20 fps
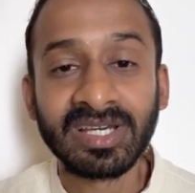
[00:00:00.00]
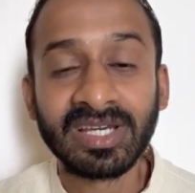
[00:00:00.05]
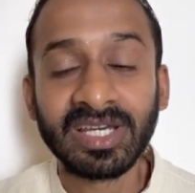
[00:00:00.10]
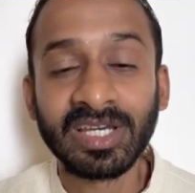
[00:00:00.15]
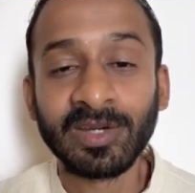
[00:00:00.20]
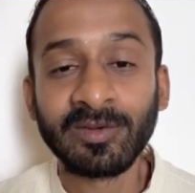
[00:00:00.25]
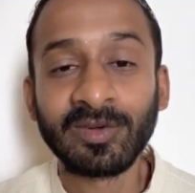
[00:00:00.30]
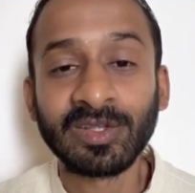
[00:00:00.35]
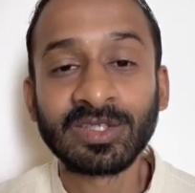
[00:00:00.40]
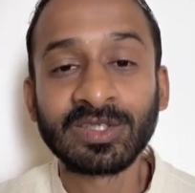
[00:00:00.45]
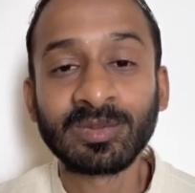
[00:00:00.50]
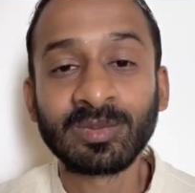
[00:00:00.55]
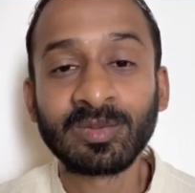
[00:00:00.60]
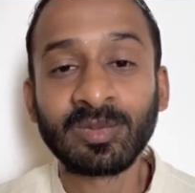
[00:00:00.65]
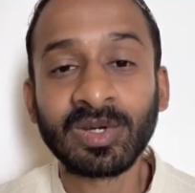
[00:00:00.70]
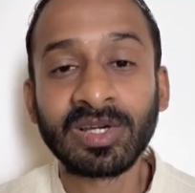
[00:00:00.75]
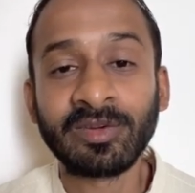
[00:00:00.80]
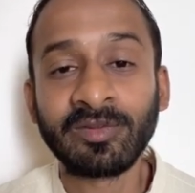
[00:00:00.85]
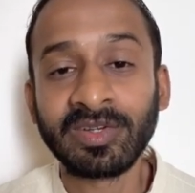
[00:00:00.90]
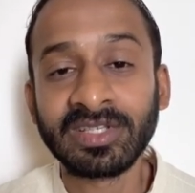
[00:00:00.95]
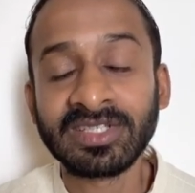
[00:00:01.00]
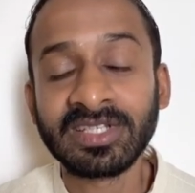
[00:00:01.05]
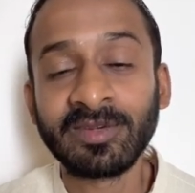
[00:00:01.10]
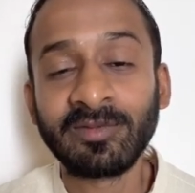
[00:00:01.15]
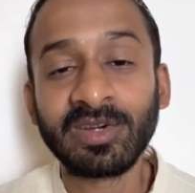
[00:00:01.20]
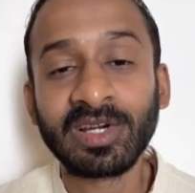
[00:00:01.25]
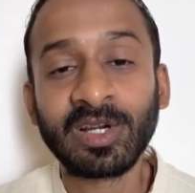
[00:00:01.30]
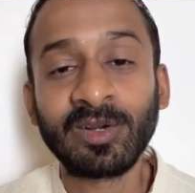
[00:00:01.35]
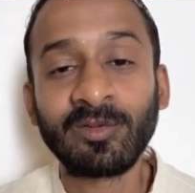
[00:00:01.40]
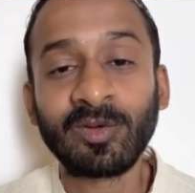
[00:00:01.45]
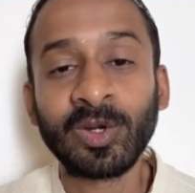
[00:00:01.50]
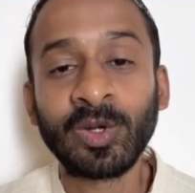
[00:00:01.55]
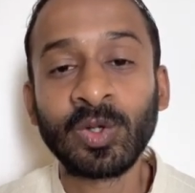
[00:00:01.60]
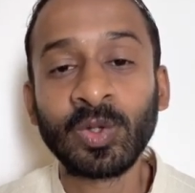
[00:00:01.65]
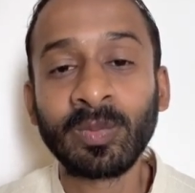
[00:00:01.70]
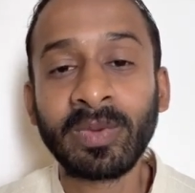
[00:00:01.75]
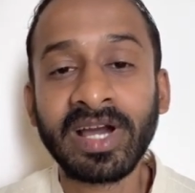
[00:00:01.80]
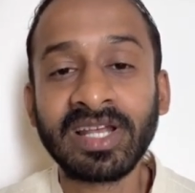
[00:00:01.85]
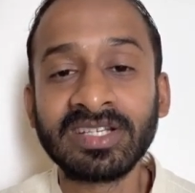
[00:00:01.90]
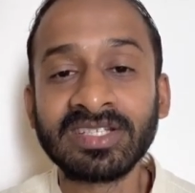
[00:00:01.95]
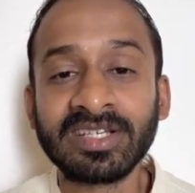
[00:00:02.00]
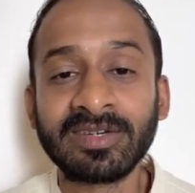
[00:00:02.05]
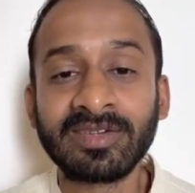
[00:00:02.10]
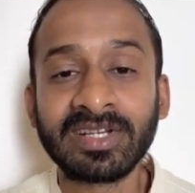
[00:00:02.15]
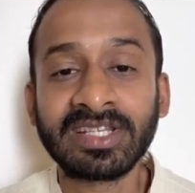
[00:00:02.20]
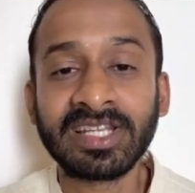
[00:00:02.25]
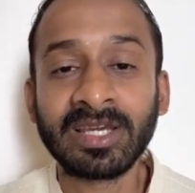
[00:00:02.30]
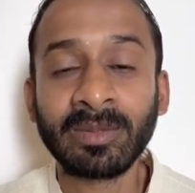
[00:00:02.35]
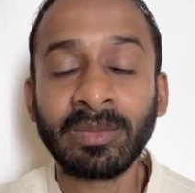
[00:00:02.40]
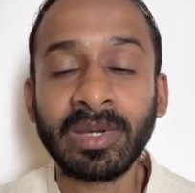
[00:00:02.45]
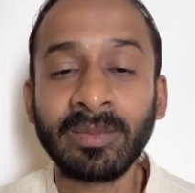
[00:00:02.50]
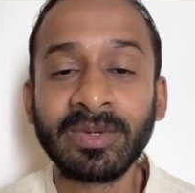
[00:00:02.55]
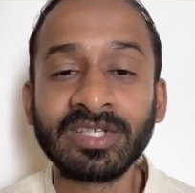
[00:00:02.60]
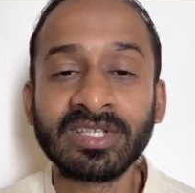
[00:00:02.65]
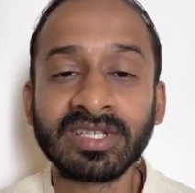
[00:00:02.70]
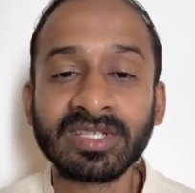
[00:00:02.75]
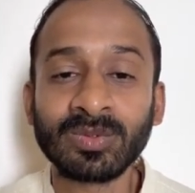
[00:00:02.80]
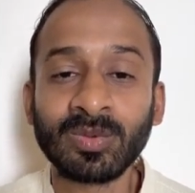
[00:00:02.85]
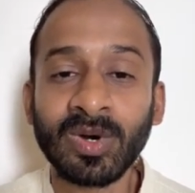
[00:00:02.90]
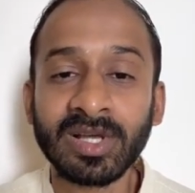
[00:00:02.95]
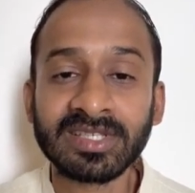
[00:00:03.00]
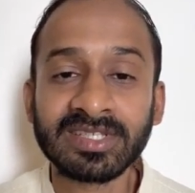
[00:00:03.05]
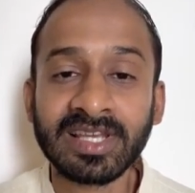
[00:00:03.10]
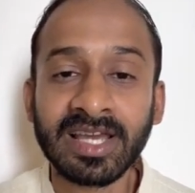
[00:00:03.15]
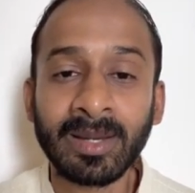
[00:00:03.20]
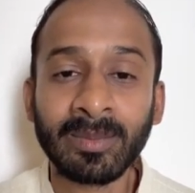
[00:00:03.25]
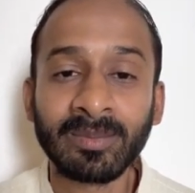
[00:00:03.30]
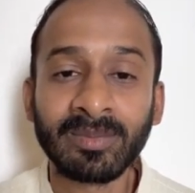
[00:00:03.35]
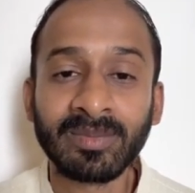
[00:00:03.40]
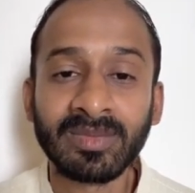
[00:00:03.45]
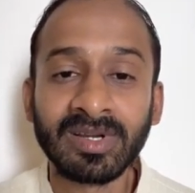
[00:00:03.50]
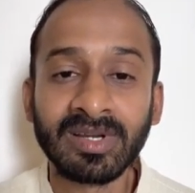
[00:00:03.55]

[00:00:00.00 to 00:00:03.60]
If it's difficult for you to manage everything, maybe just WhatsApp.